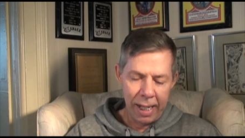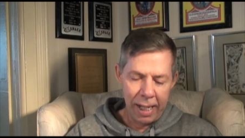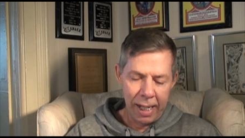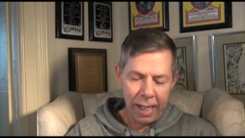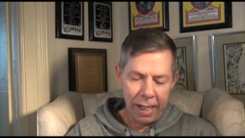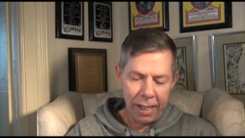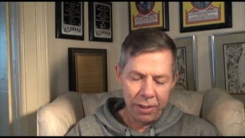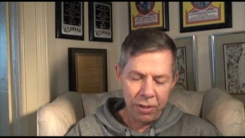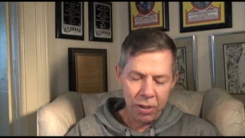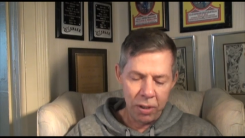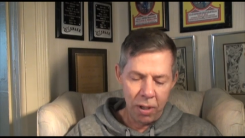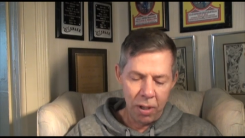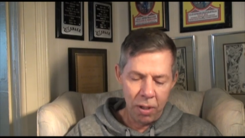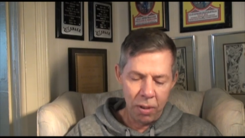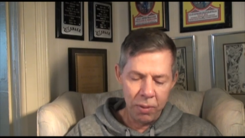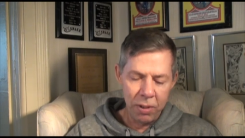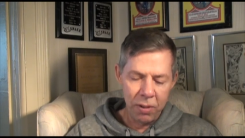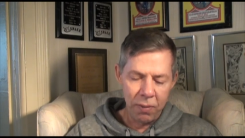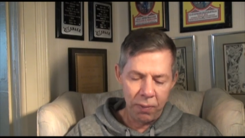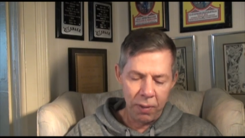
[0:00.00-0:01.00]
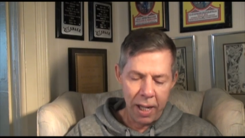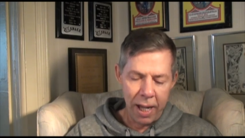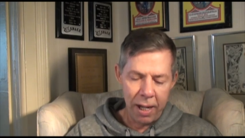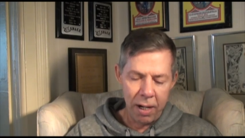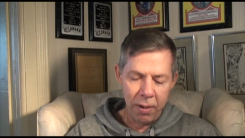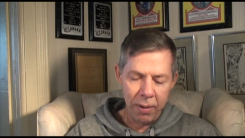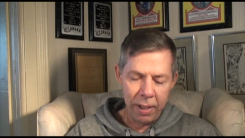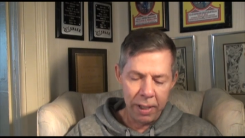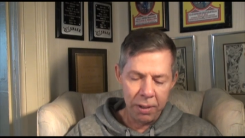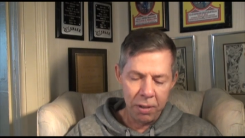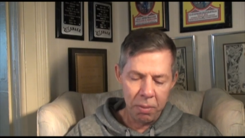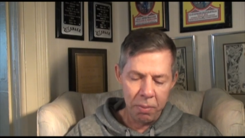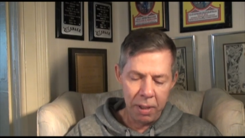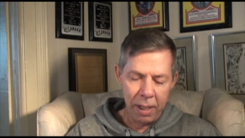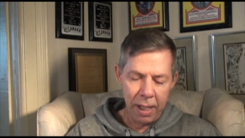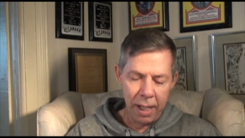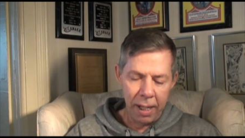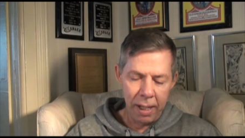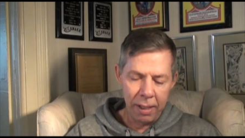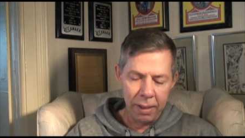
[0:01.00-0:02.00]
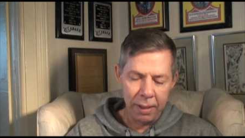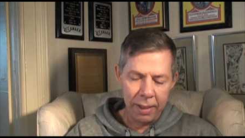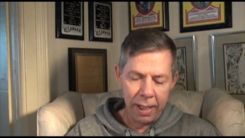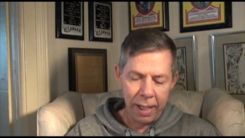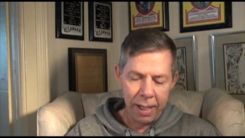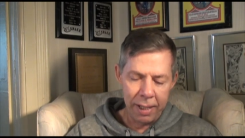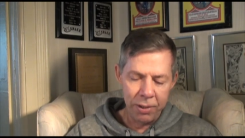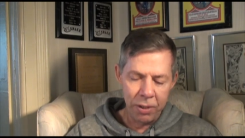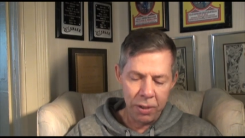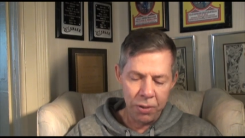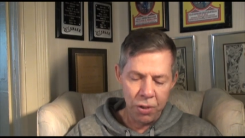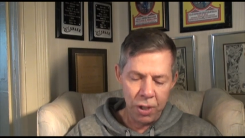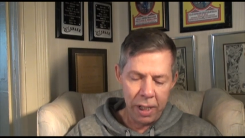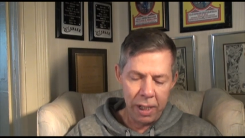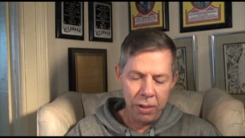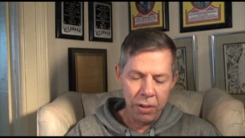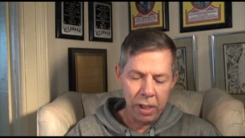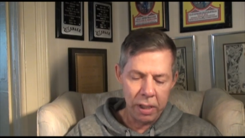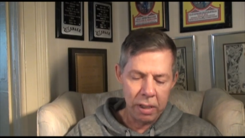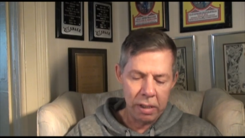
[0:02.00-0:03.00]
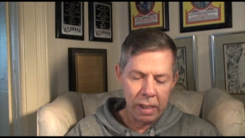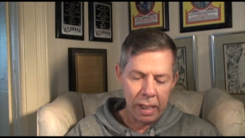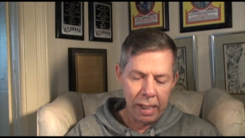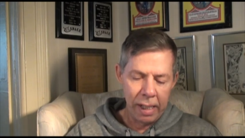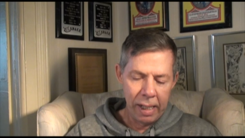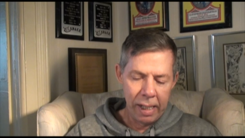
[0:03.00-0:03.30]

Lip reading: and it's always flattering to be hailed as a genius.